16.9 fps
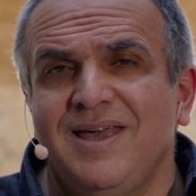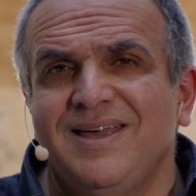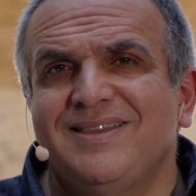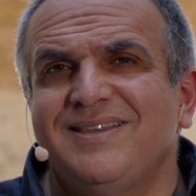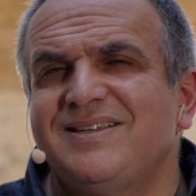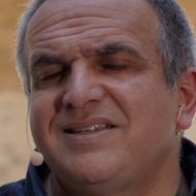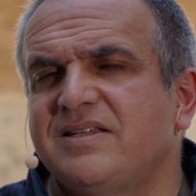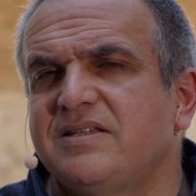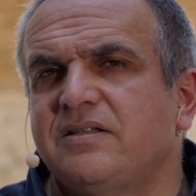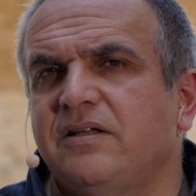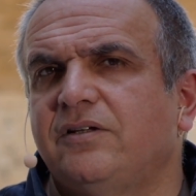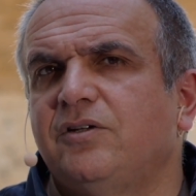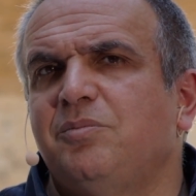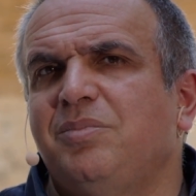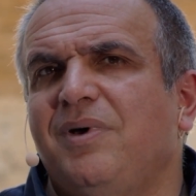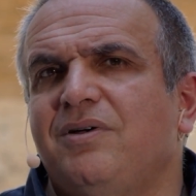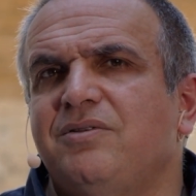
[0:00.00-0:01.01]
this is not
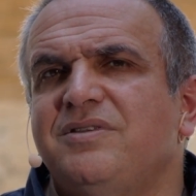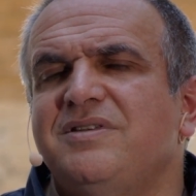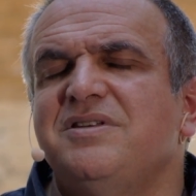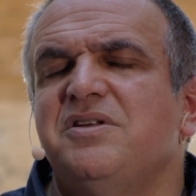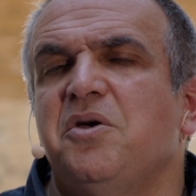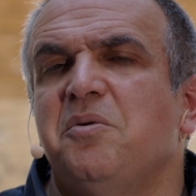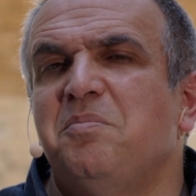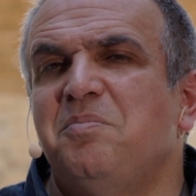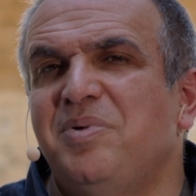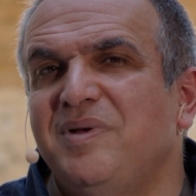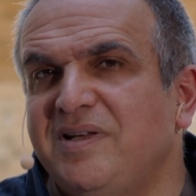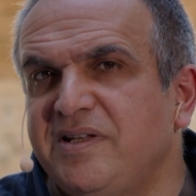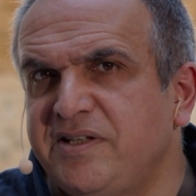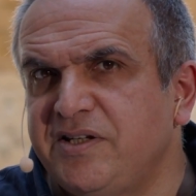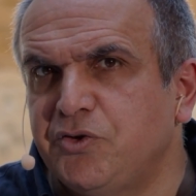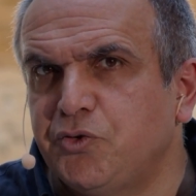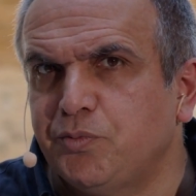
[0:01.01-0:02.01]
about the
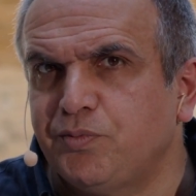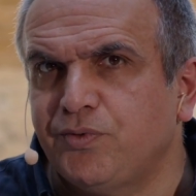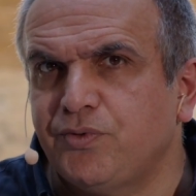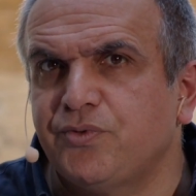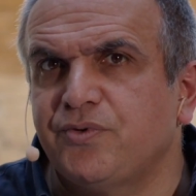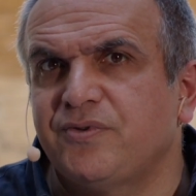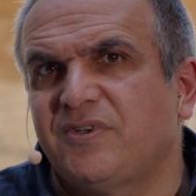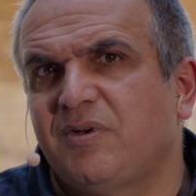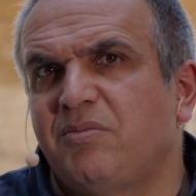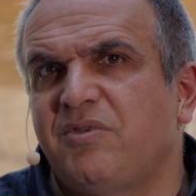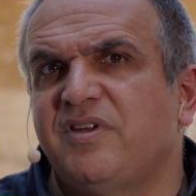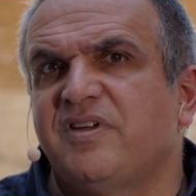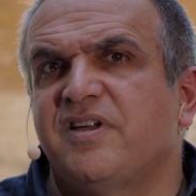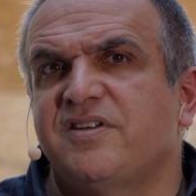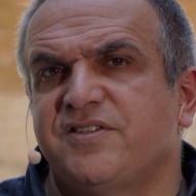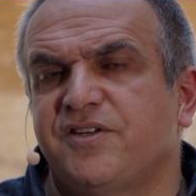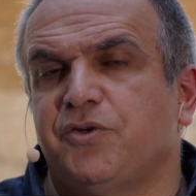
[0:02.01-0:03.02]
ability to produce something
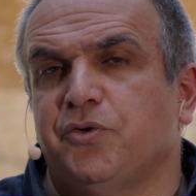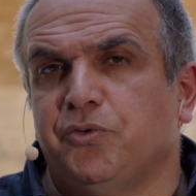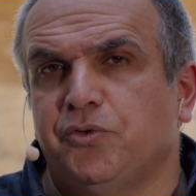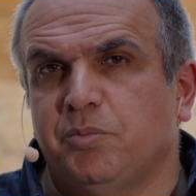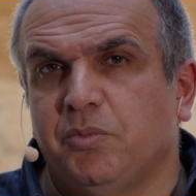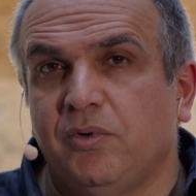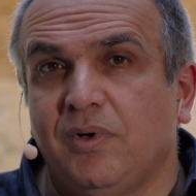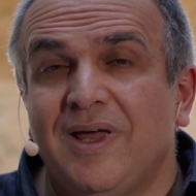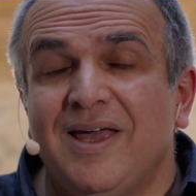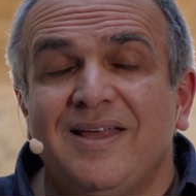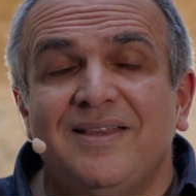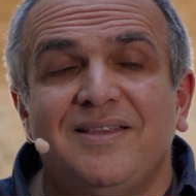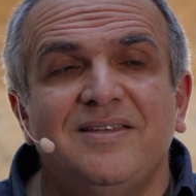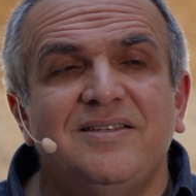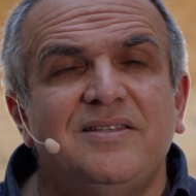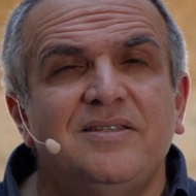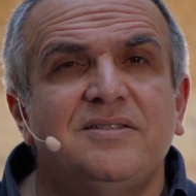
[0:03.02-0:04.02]
executable.
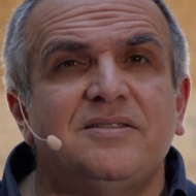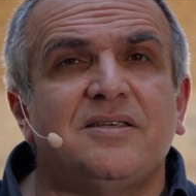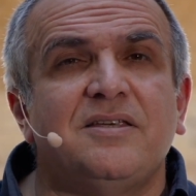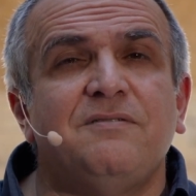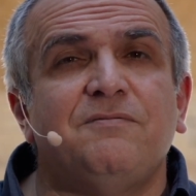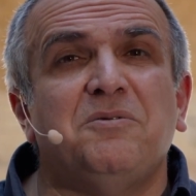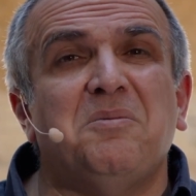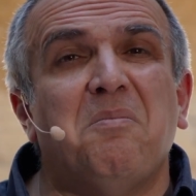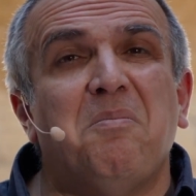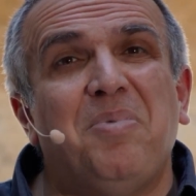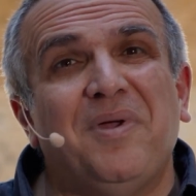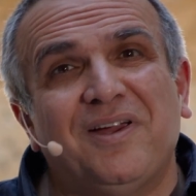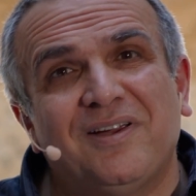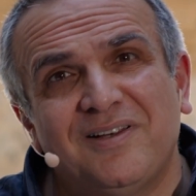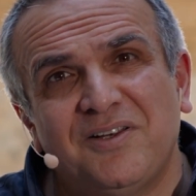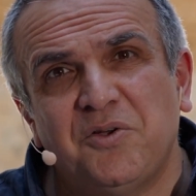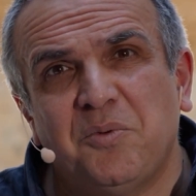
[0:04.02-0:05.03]
This is even
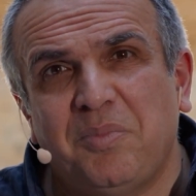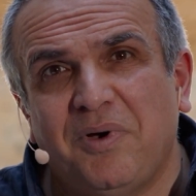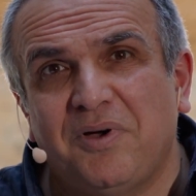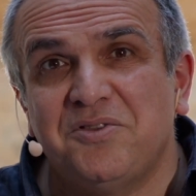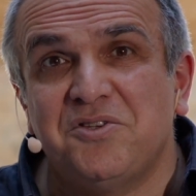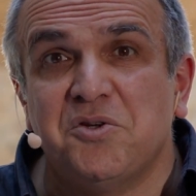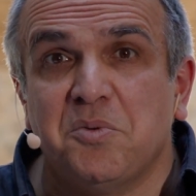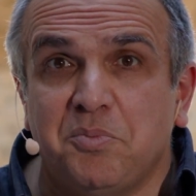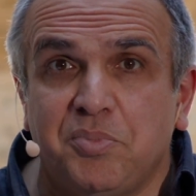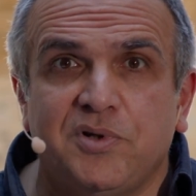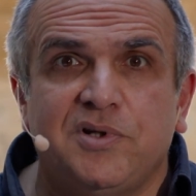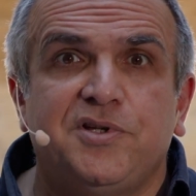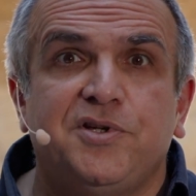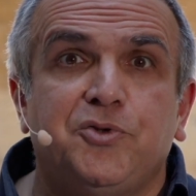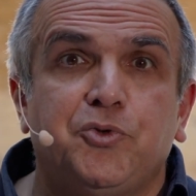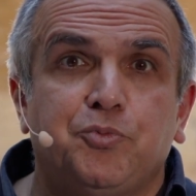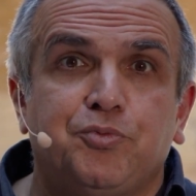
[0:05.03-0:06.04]
barely about the ability
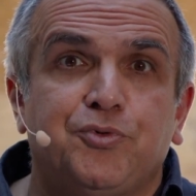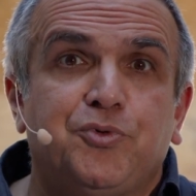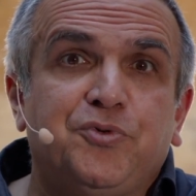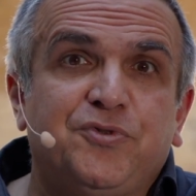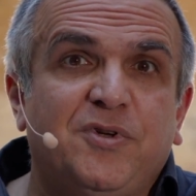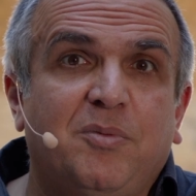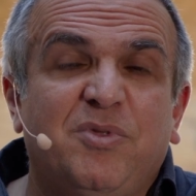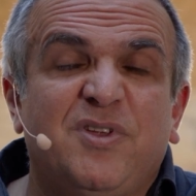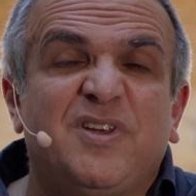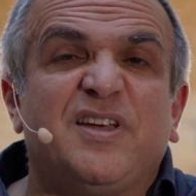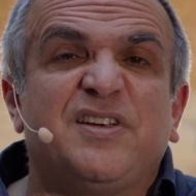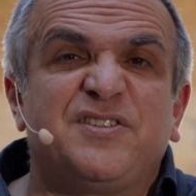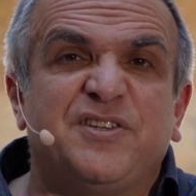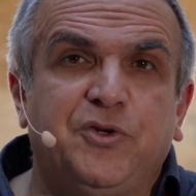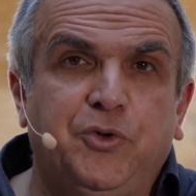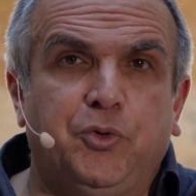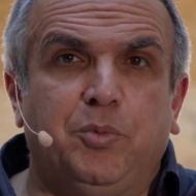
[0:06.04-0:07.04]
to produce something
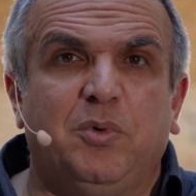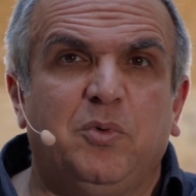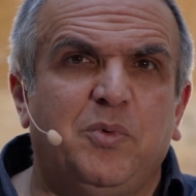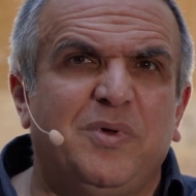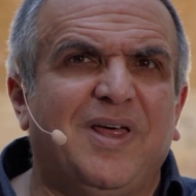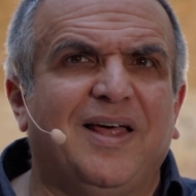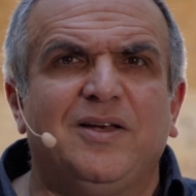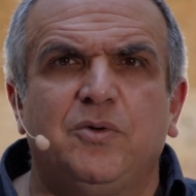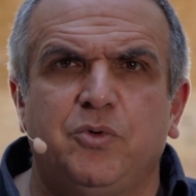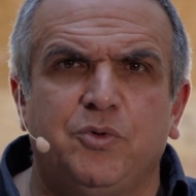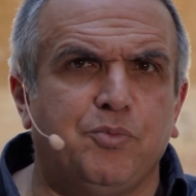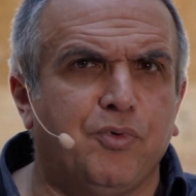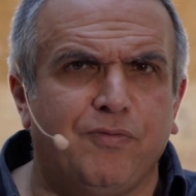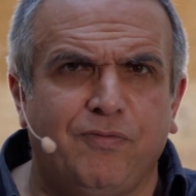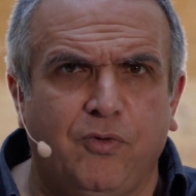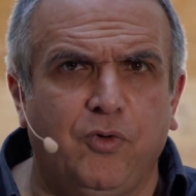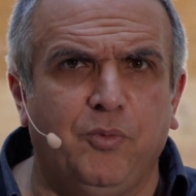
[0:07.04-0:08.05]
executable with adequate
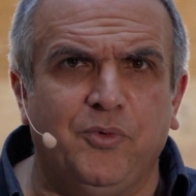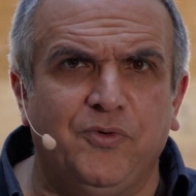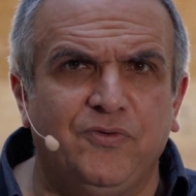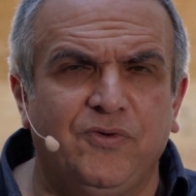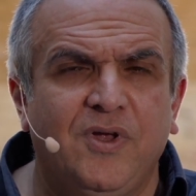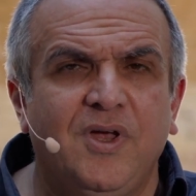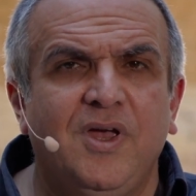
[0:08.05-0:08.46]
performance.